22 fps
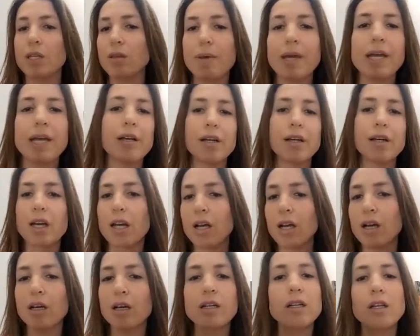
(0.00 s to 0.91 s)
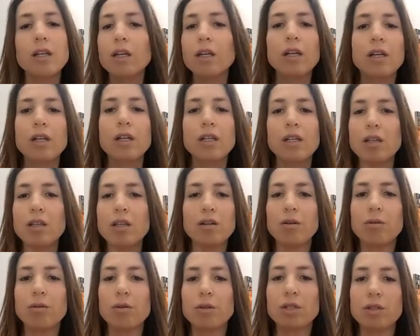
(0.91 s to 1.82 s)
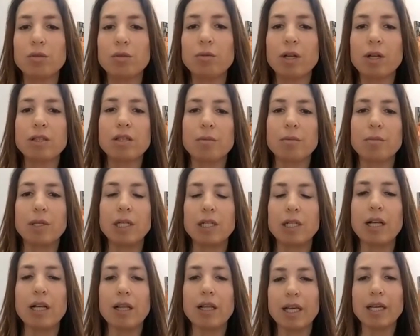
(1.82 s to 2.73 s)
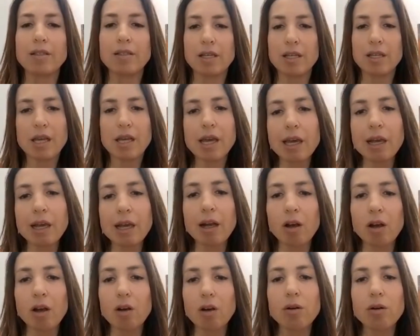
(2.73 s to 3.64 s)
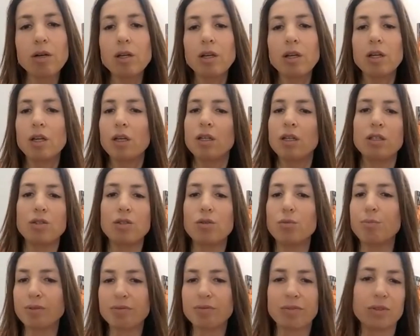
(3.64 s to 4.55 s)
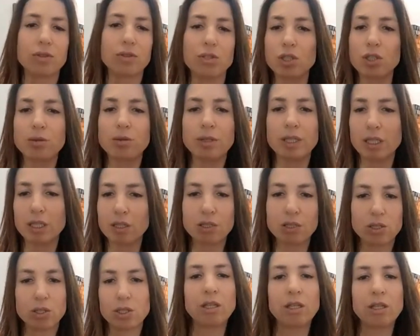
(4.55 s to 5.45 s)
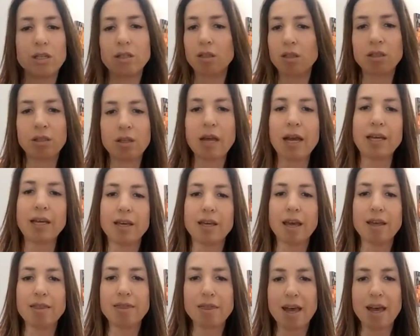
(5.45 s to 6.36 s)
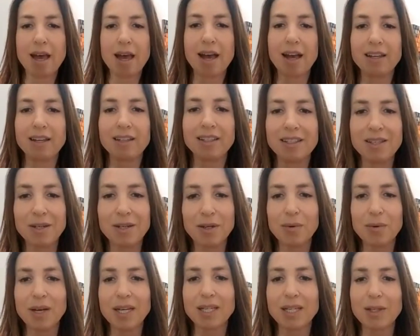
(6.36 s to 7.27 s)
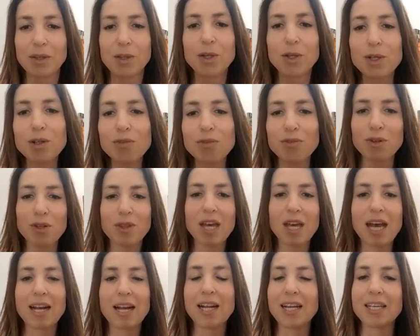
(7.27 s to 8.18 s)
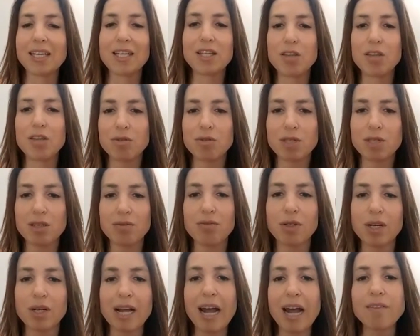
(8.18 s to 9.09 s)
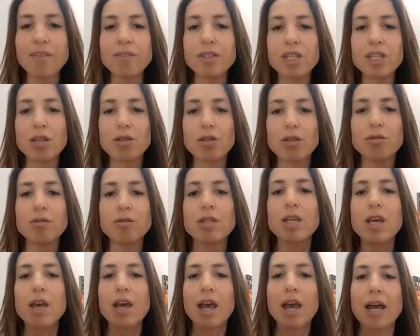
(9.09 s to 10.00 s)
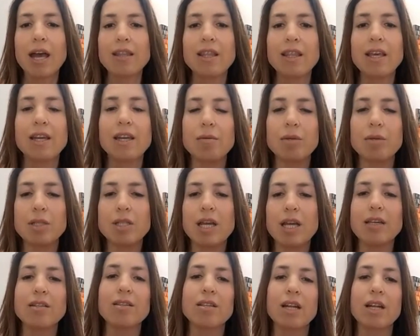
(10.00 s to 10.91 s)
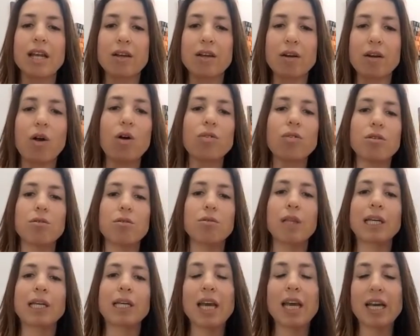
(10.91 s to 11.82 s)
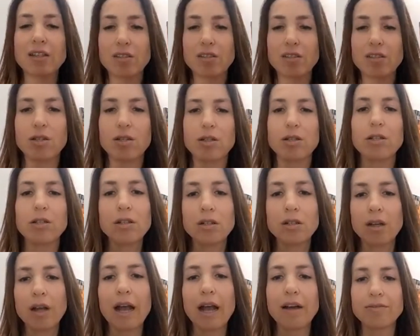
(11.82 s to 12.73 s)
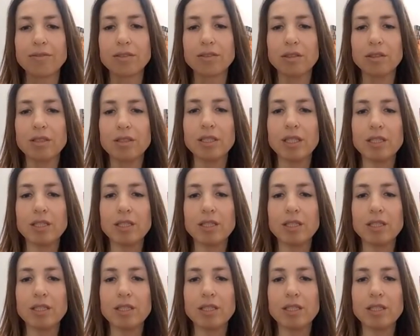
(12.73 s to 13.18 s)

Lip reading: in the Bay Area, or you want someone in LA, San Diego, you prefer Jewish. I get that. I can look for that. I can use different avenues. And then it was nice that I could also like text her after